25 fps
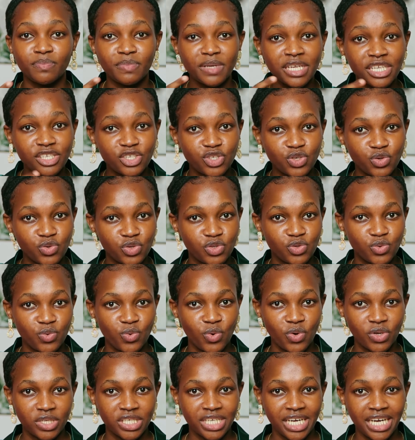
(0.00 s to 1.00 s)
Please use
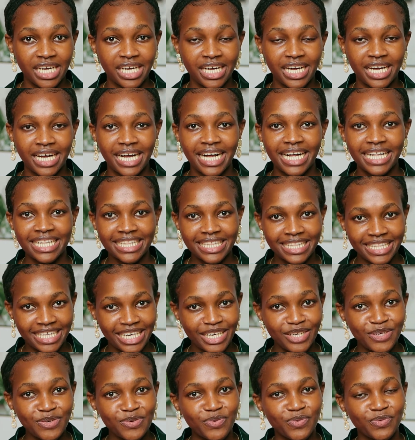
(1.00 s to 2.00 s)
water. And
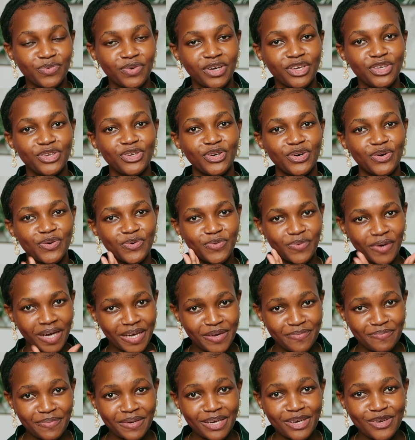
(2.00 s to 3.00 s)
then when you're
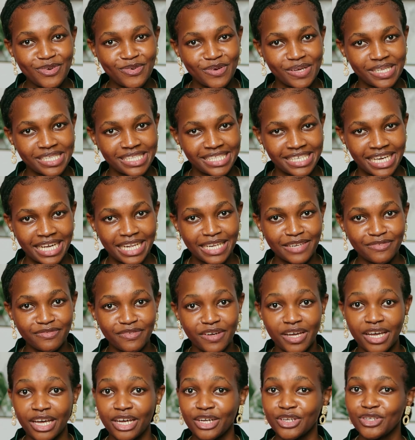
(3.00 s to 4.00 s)
wiping
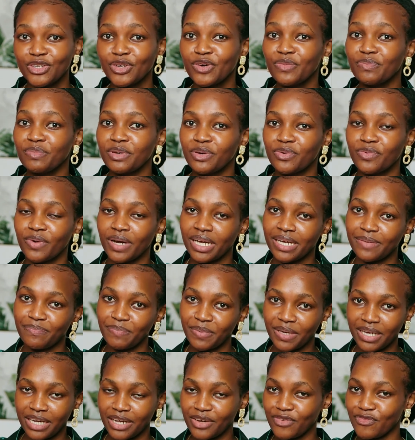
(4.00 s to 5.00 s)
yourself, don't be
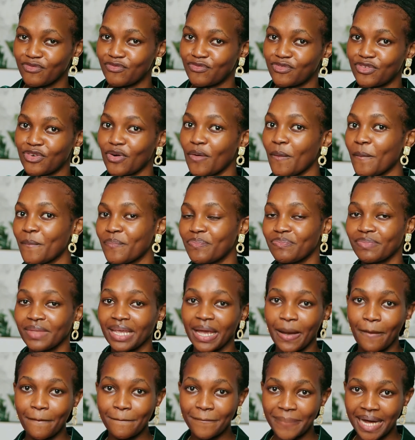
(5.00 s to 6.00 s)
wiping from
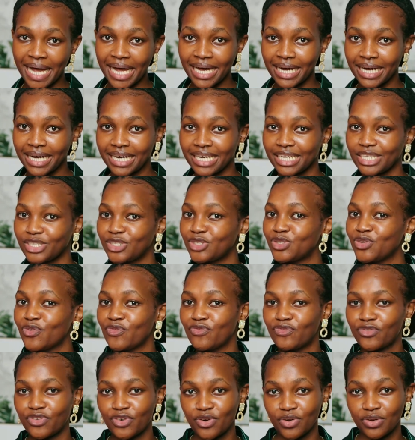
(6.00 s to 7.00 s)
back
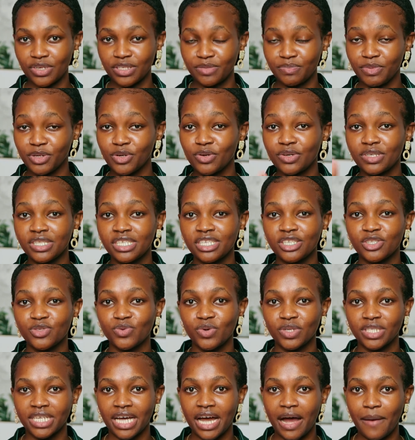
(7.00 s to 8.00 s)
to front, because this
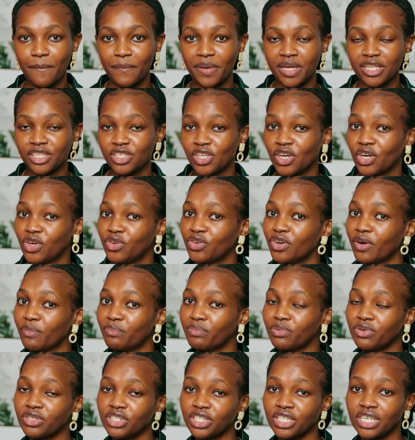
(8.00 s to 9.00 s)
is what happens. You're
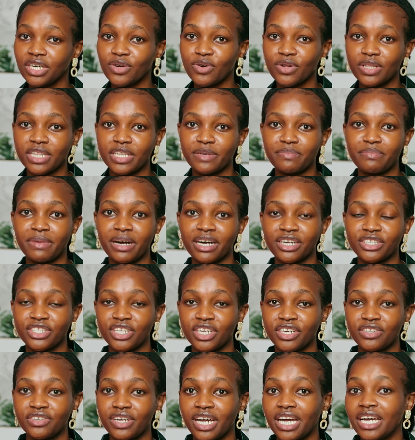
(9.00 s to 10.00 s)
pushing all the
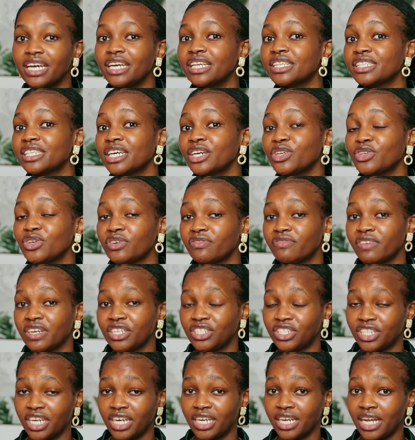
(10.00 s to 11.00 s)
bacteria inside your
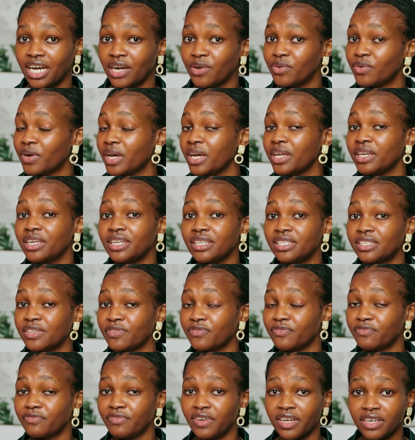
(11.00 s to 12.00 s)
vagina, and it's
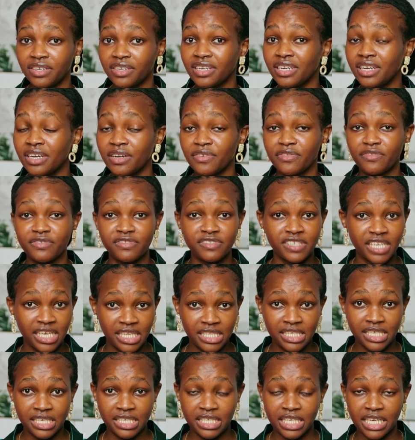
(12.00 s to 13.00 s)
very
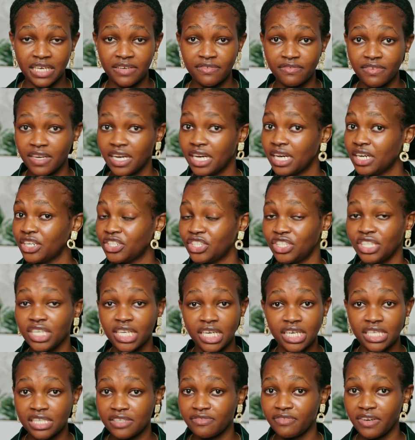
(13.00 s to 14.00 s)
sensitive. She
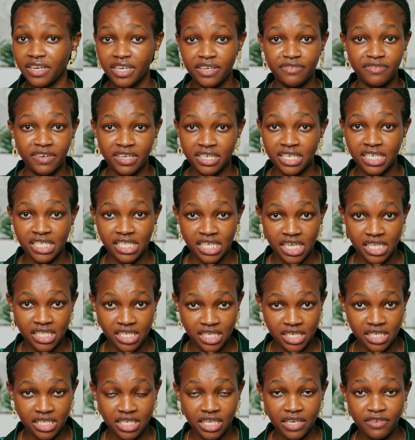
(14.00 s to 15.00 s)
is very
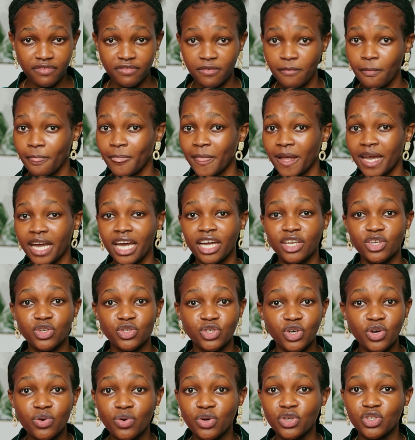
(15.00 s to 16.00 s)
sensitive, and
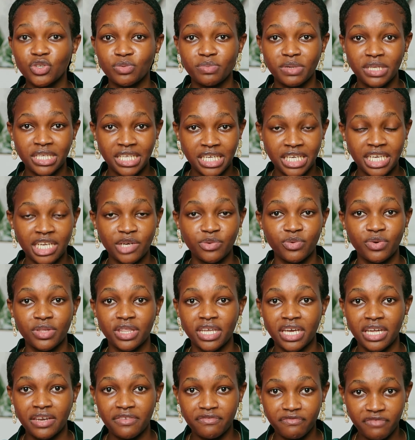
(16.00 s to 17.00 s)
you don't want to be dealing
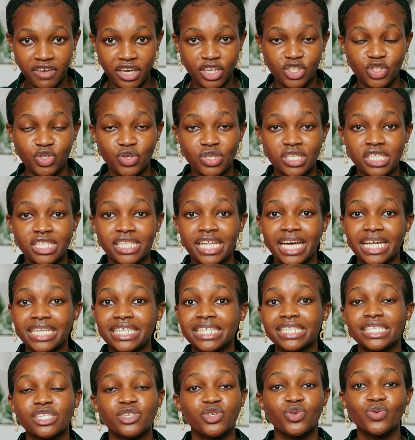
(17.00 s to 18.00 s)
with infections
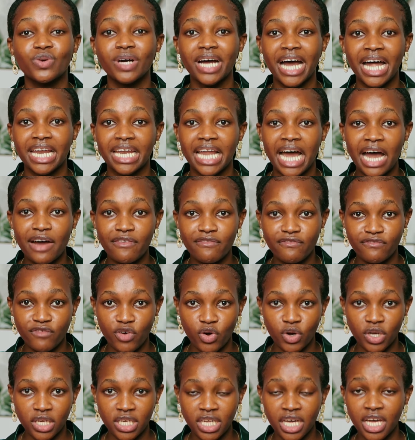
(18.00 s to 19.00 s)
that you can
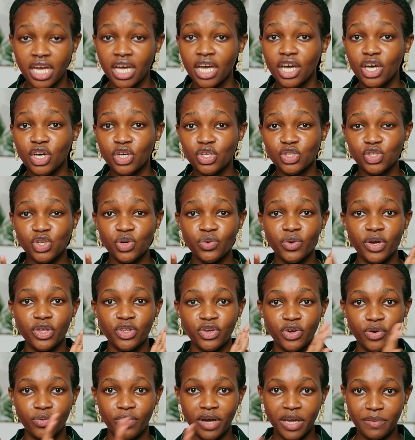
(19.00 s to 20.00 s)
avoid. So
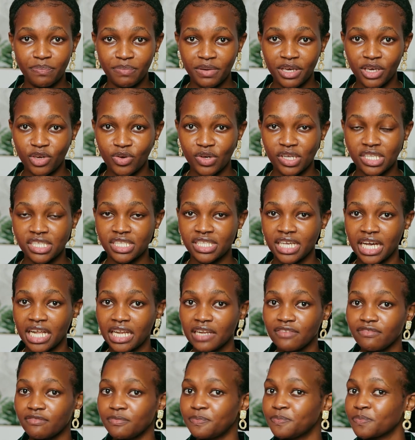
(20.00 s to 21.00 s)
when you're wiping
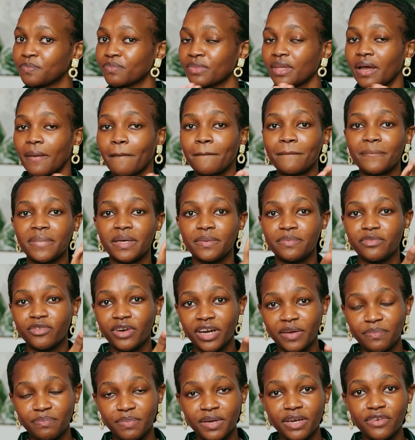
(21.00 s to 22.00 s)
yourself, be
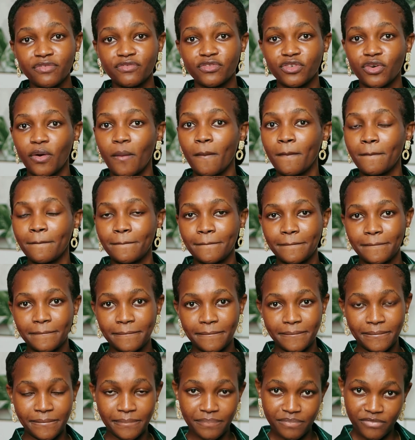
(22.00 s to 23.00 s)
wiping from
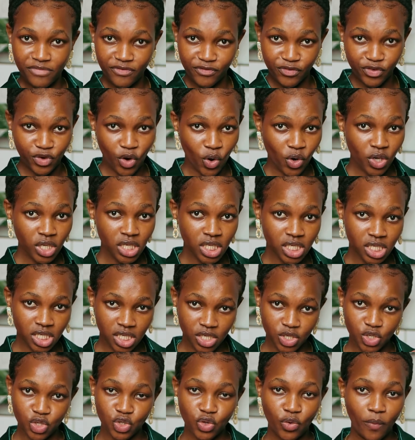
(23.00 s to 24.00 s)

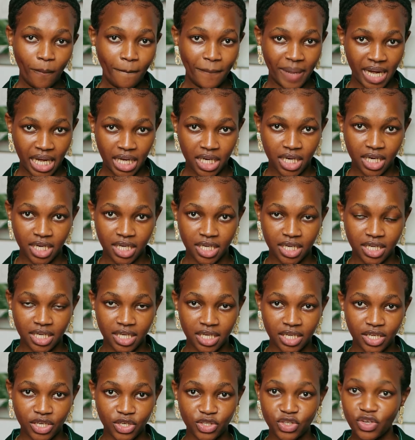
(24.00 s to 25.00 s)
front to back.
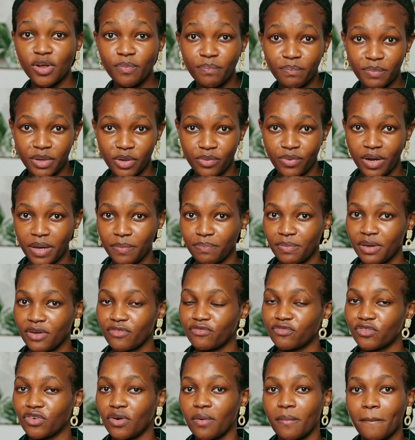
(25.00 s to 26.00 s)
Don't be
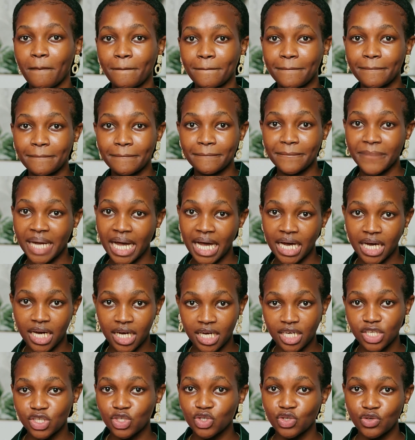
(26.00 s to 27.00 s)
wiping from
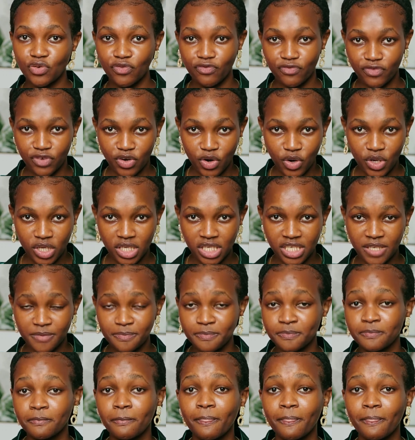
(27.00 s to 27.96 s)
back to front.